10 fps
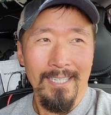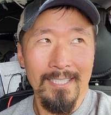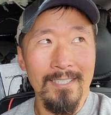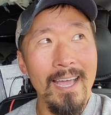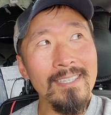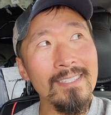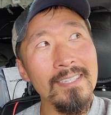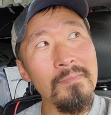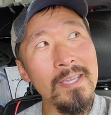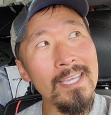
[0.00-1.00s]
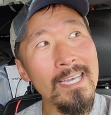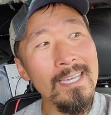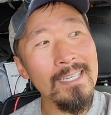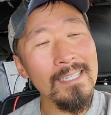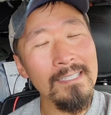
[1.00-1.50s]
It's lasted me,
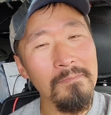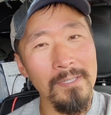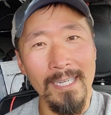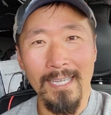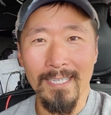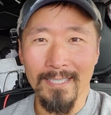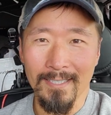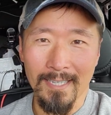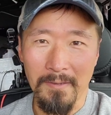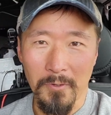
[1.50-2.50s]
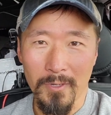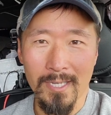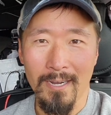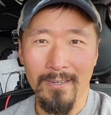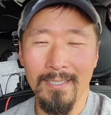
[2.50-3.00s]
but I guess it's time to
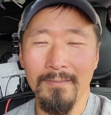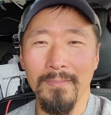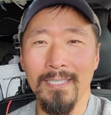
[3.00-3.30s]
retire it.